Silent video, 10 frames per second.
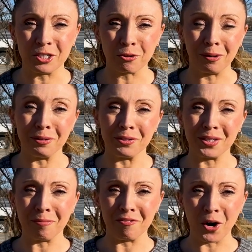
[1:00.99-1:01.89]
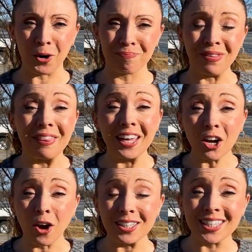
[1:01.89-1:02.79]
Square Museum of Art. Then
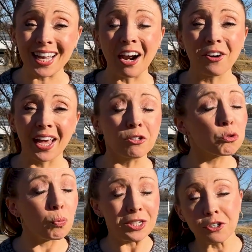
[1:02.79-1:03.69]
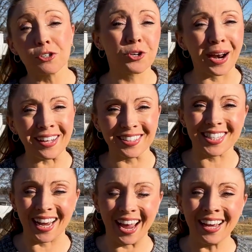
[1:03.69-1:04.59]
on Saturday, it's Winter Trails
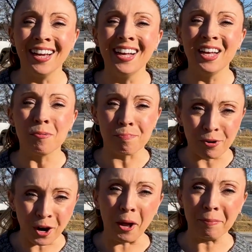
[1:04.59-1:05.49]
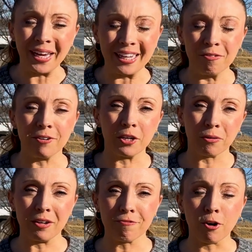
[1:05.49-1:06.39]
Day, put on by Get Fit
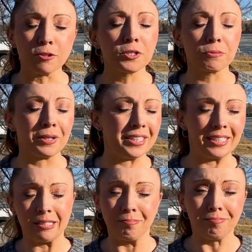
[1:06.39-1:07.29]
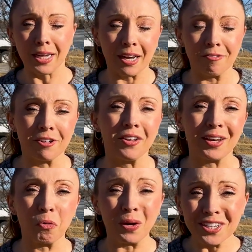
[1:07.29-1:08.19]
Great Falls. While it may not feel like
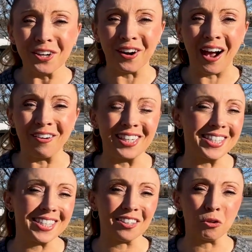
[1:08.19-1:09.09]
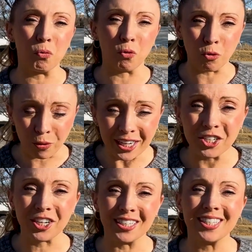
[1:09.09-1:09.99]
winter out, it's still a great
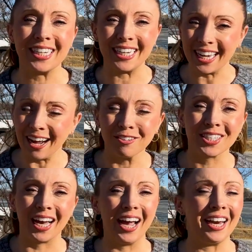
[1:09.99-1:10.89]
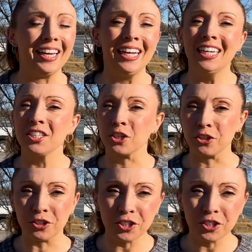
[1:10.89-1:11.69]
chance to get outside. It's a good